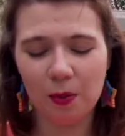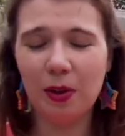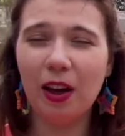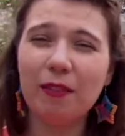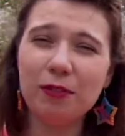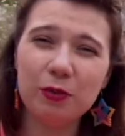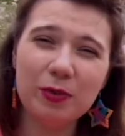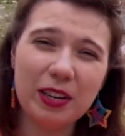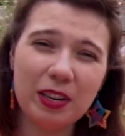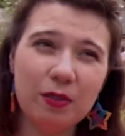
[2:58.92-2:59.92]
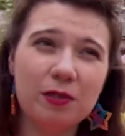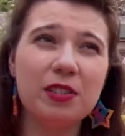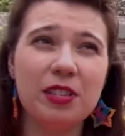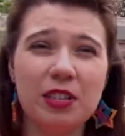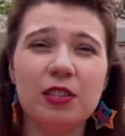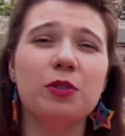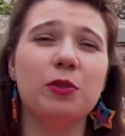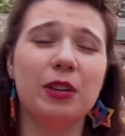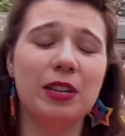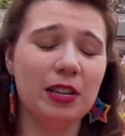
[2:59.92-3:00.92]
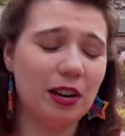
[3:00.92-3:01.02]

Well, after reading Christine's story,